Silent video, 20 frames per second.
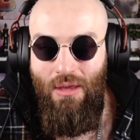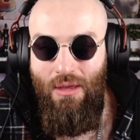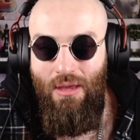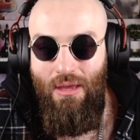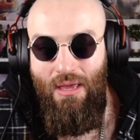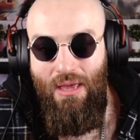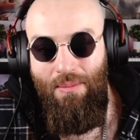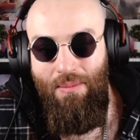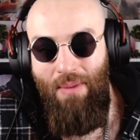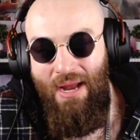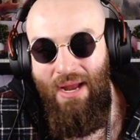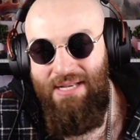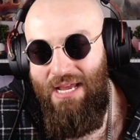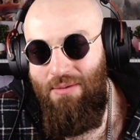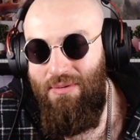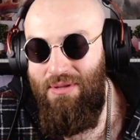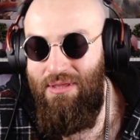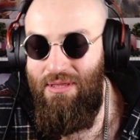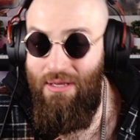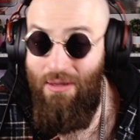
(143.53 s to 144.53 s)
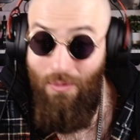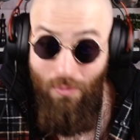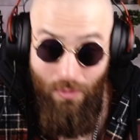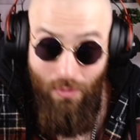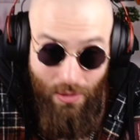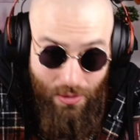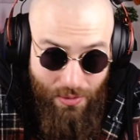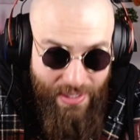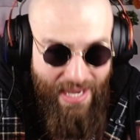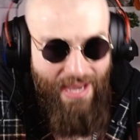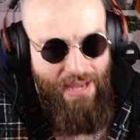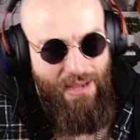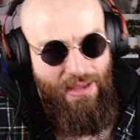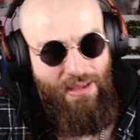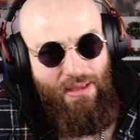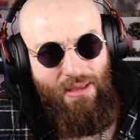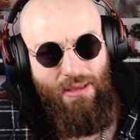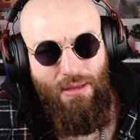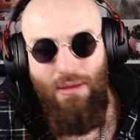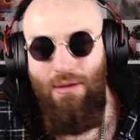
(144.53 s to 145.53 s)
It might take with the, okay.
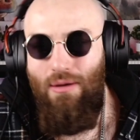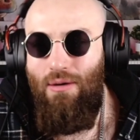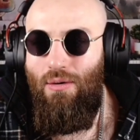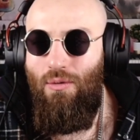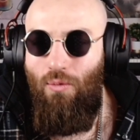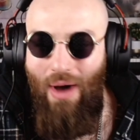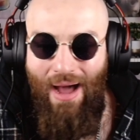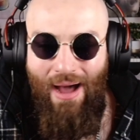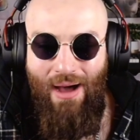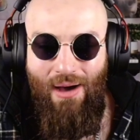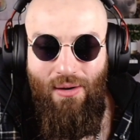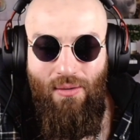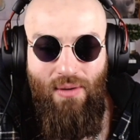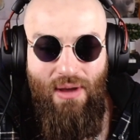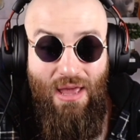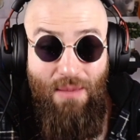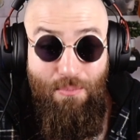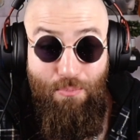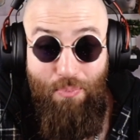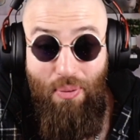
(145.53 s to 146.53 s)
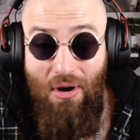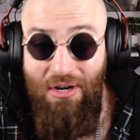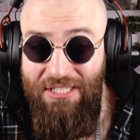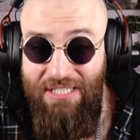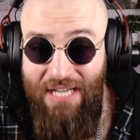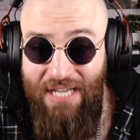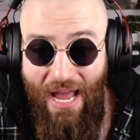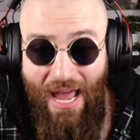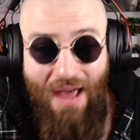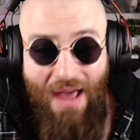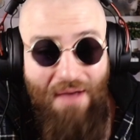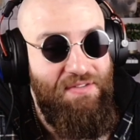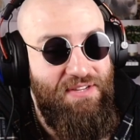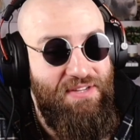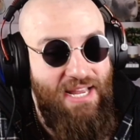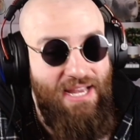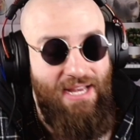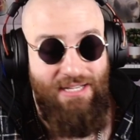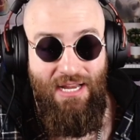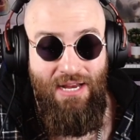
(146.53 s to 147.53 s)
Wow, it pushed
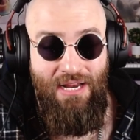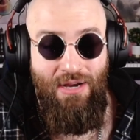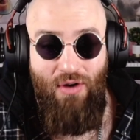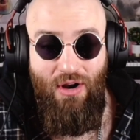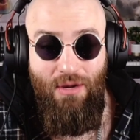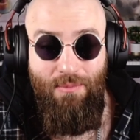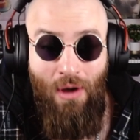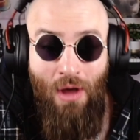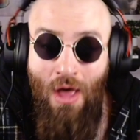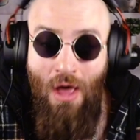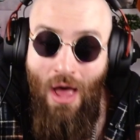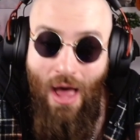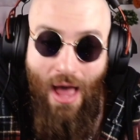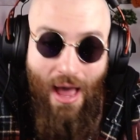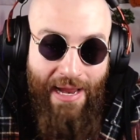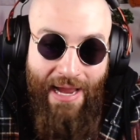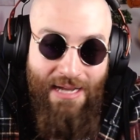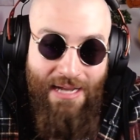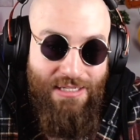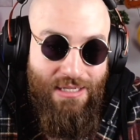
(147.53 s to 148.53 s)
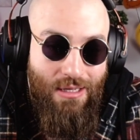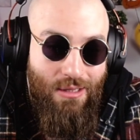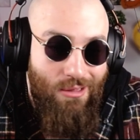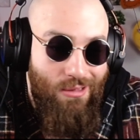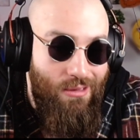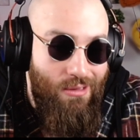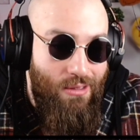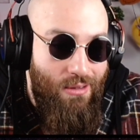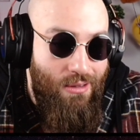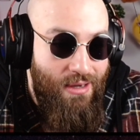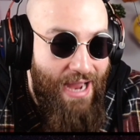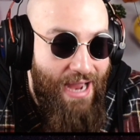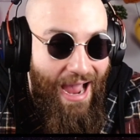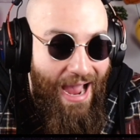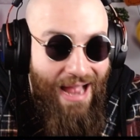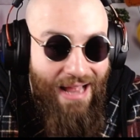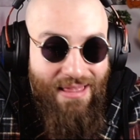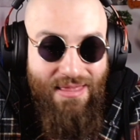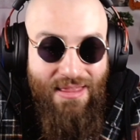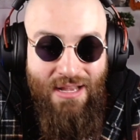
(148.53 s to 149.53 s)
f6, incredible. Guys, look
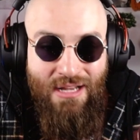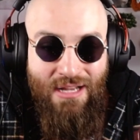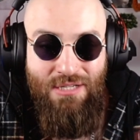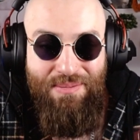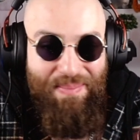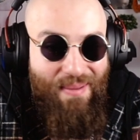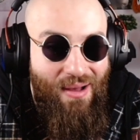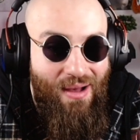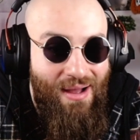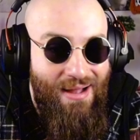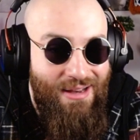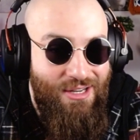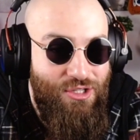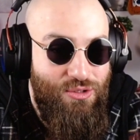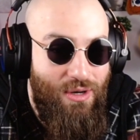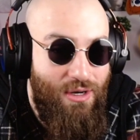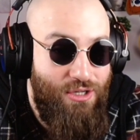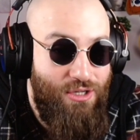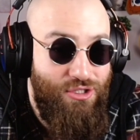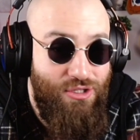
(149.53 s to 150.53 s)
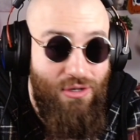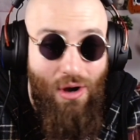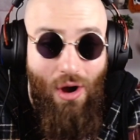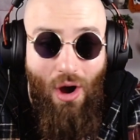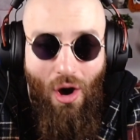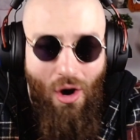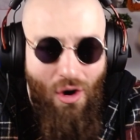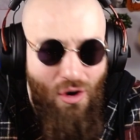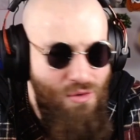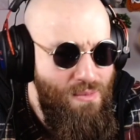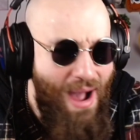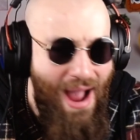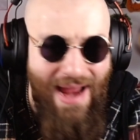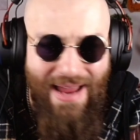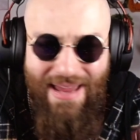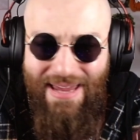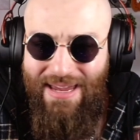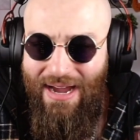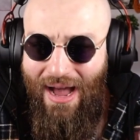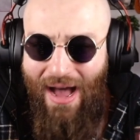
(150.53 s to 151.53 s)
at this pawn structure. Oh my
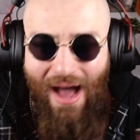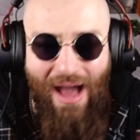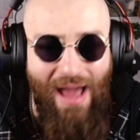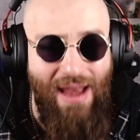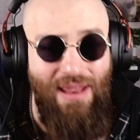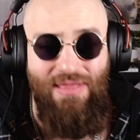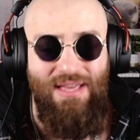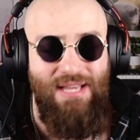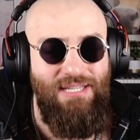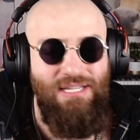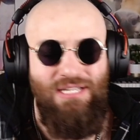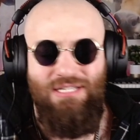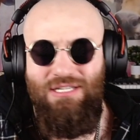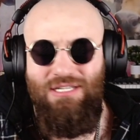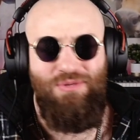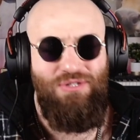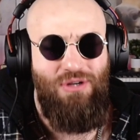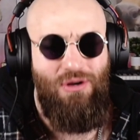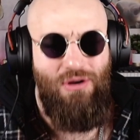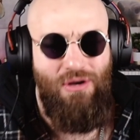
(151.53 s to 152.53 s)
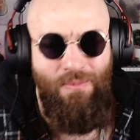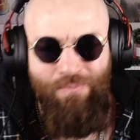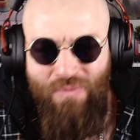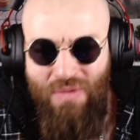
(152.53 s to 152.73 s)
god, this is absurd.